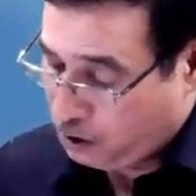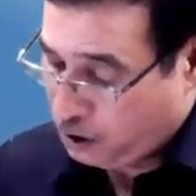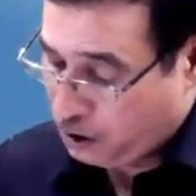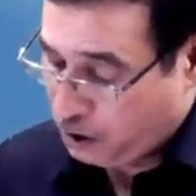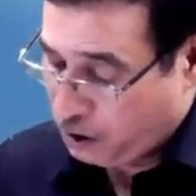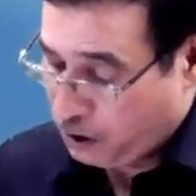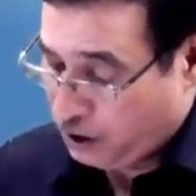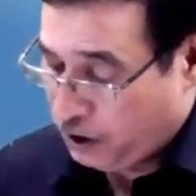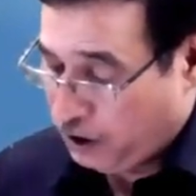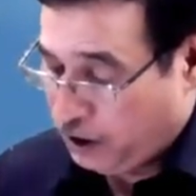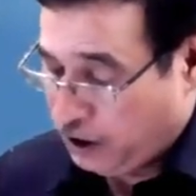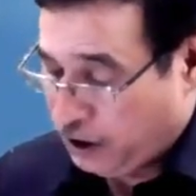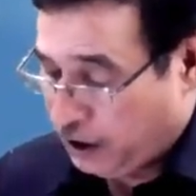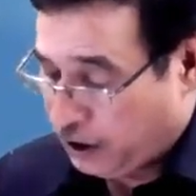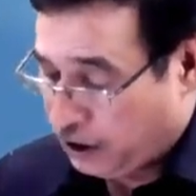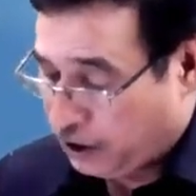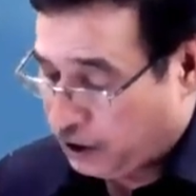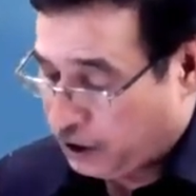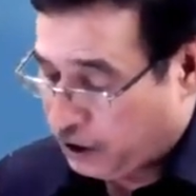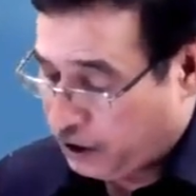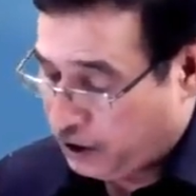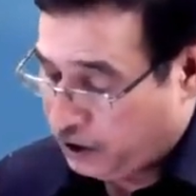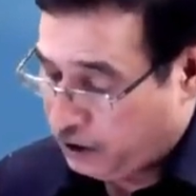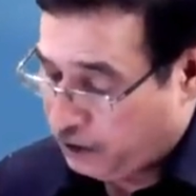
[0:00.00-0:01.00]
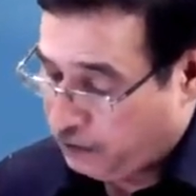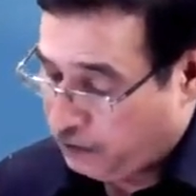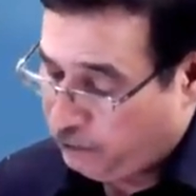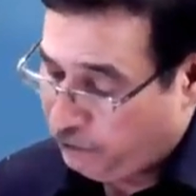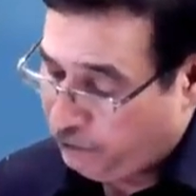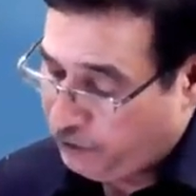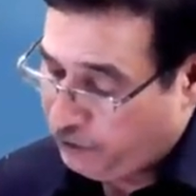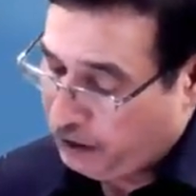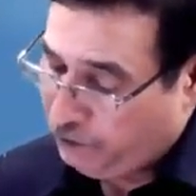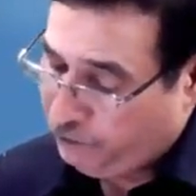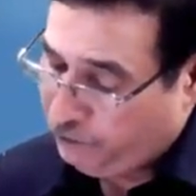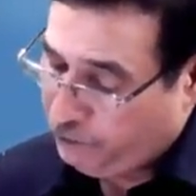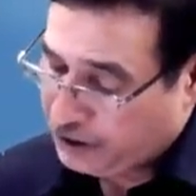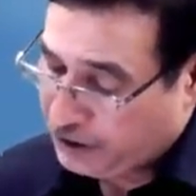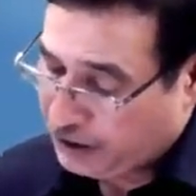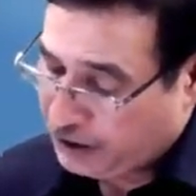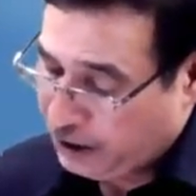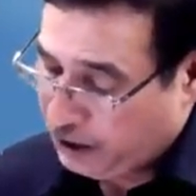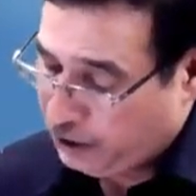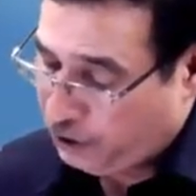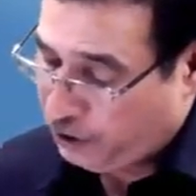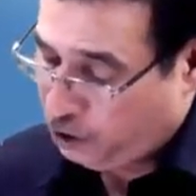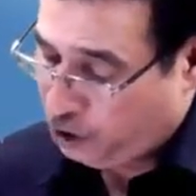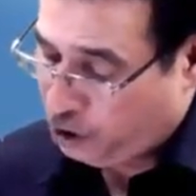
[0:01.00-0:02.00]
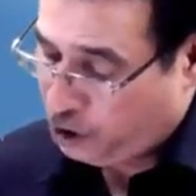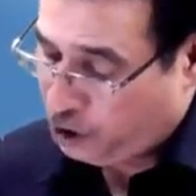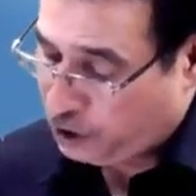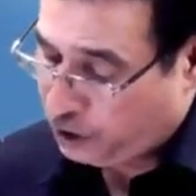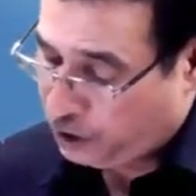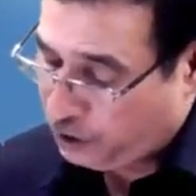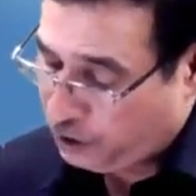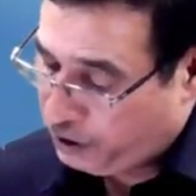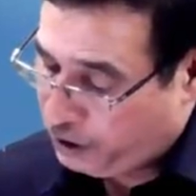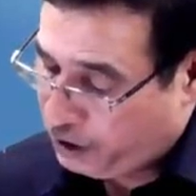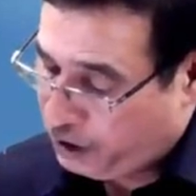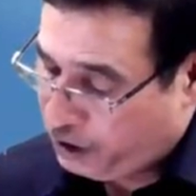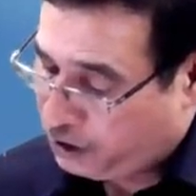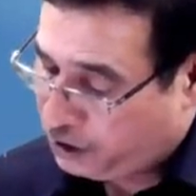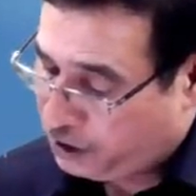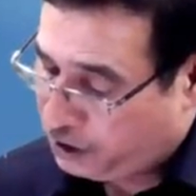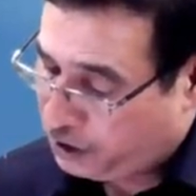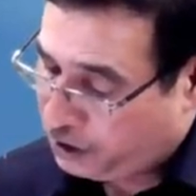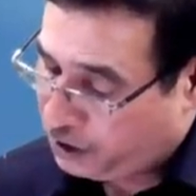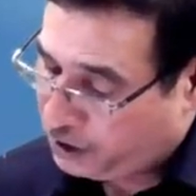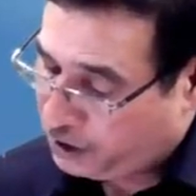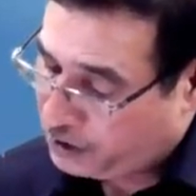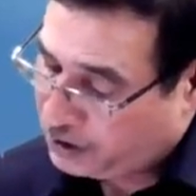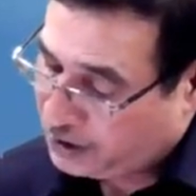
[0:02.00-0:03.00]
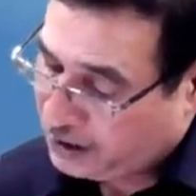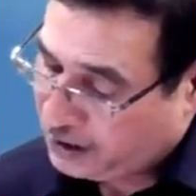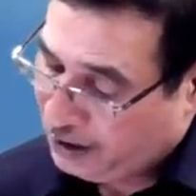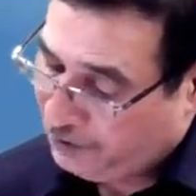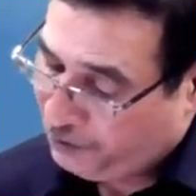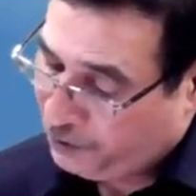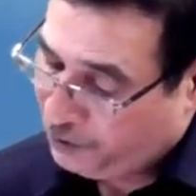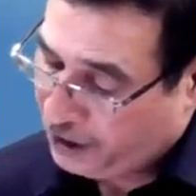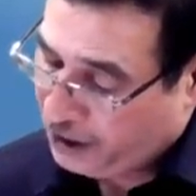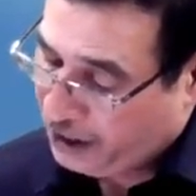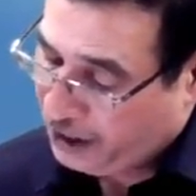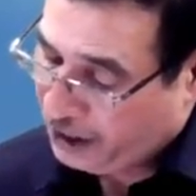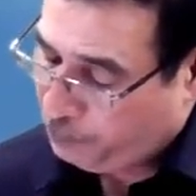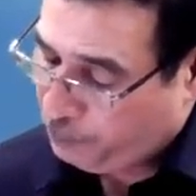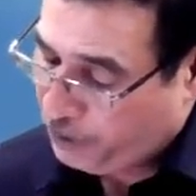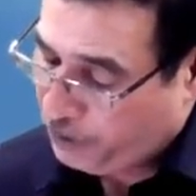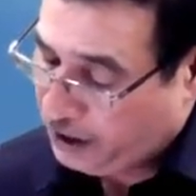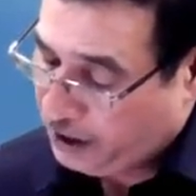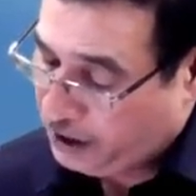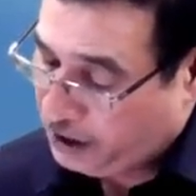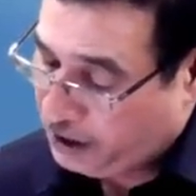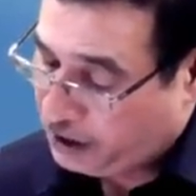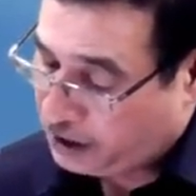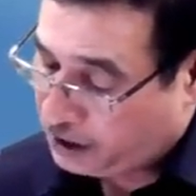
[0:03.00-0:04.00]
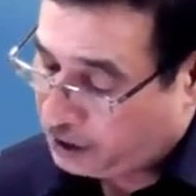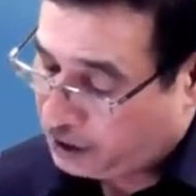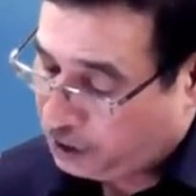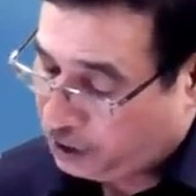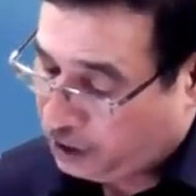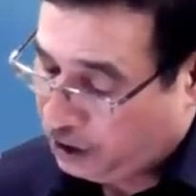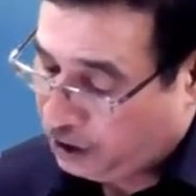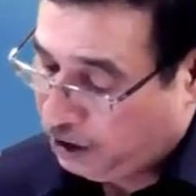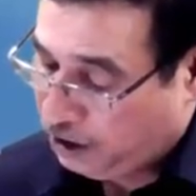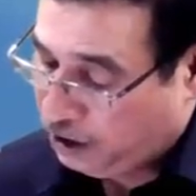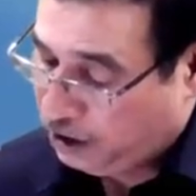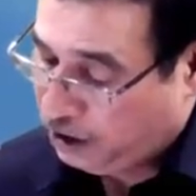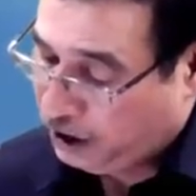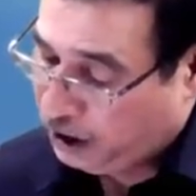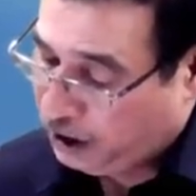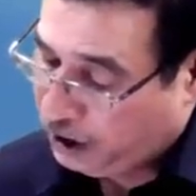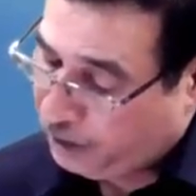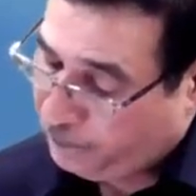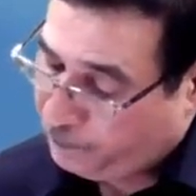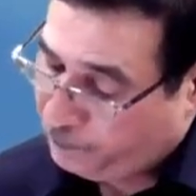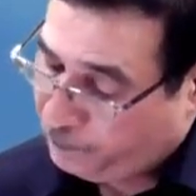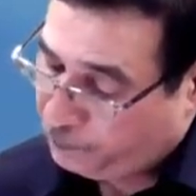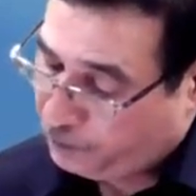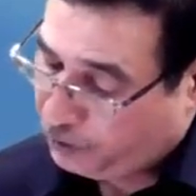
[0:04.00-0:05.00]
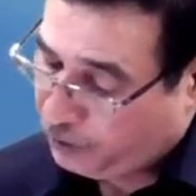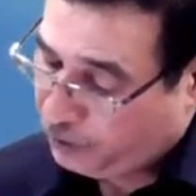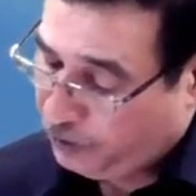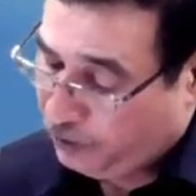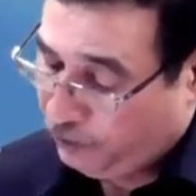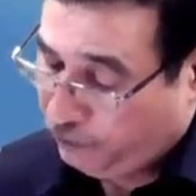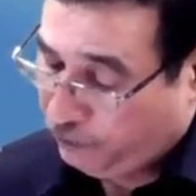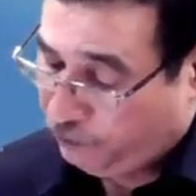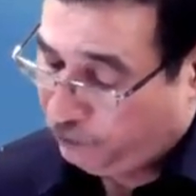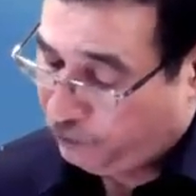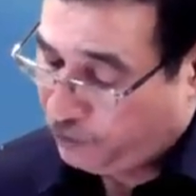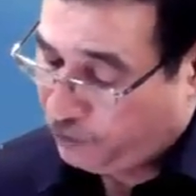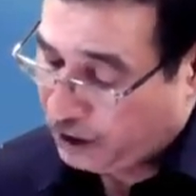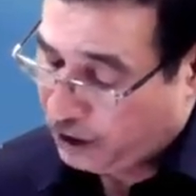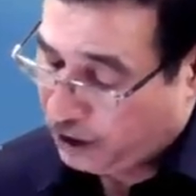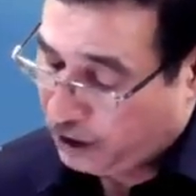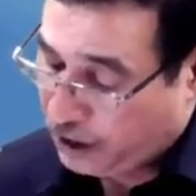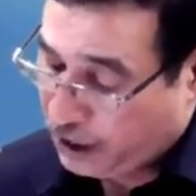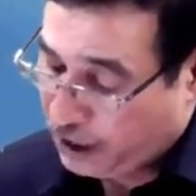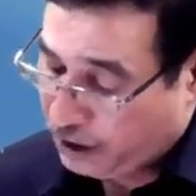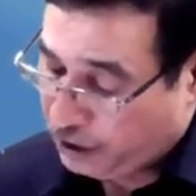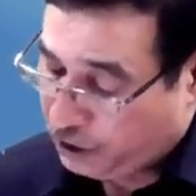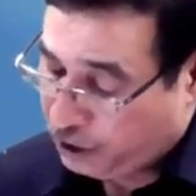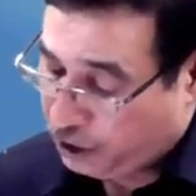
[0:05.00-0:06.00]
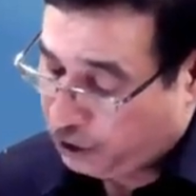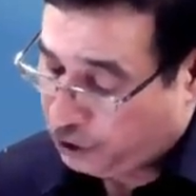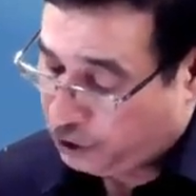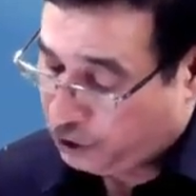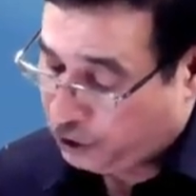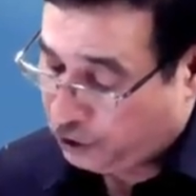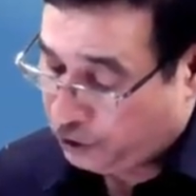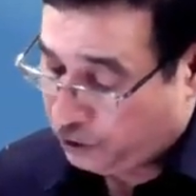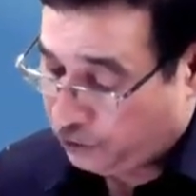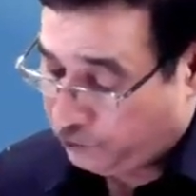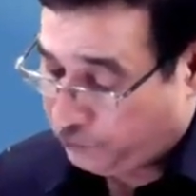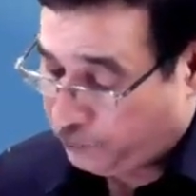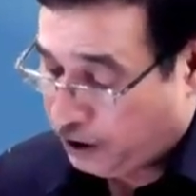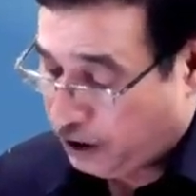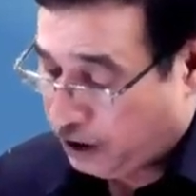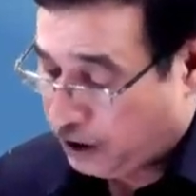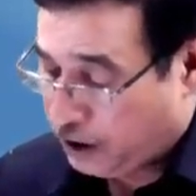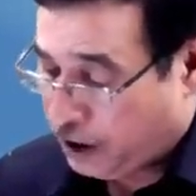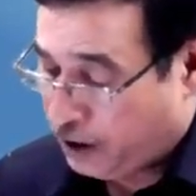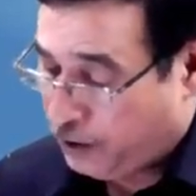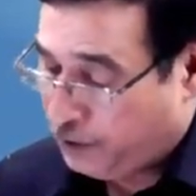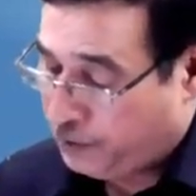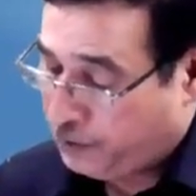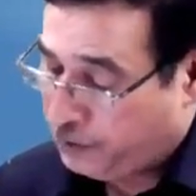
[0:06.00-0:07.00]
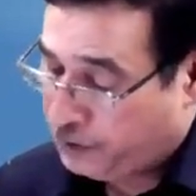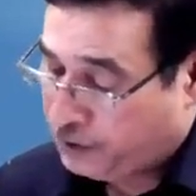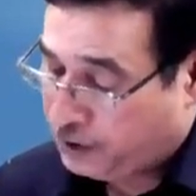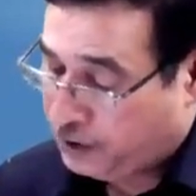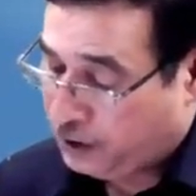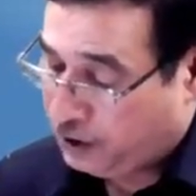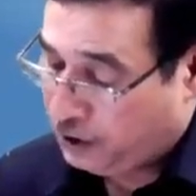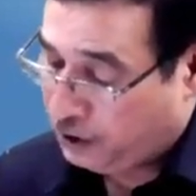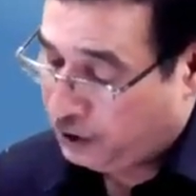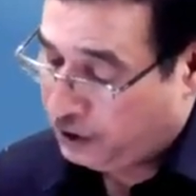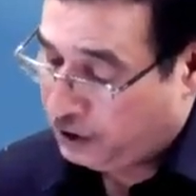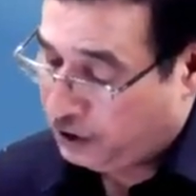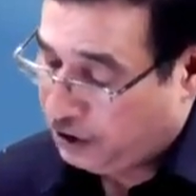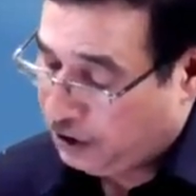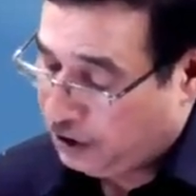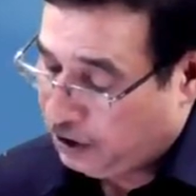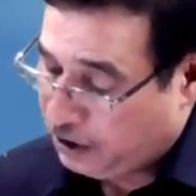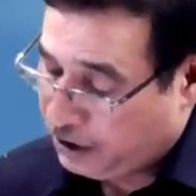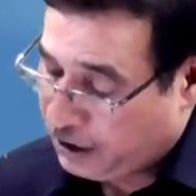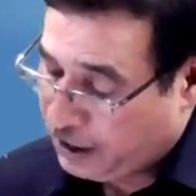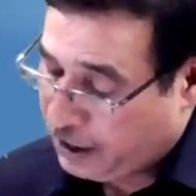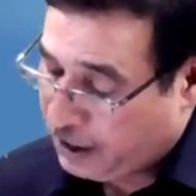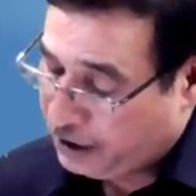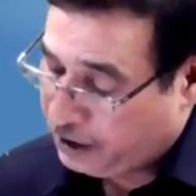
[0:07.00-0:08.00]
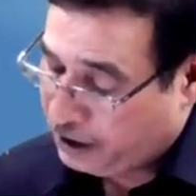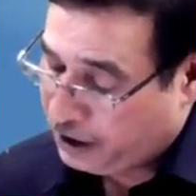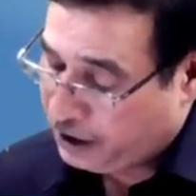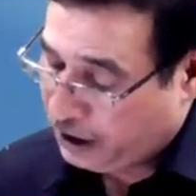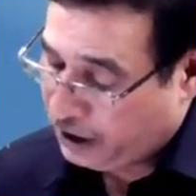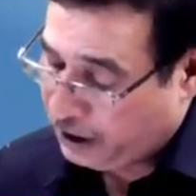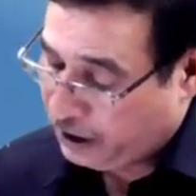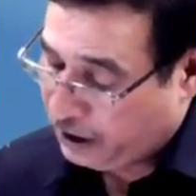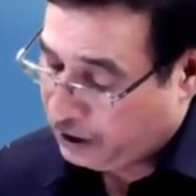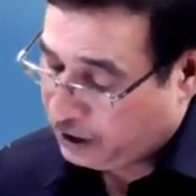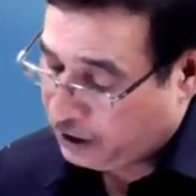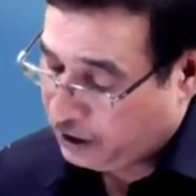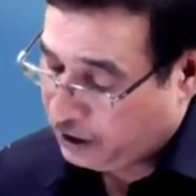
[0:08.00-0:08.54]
yet. When we say not yet received, it means till the finalization of the accounts, till that date,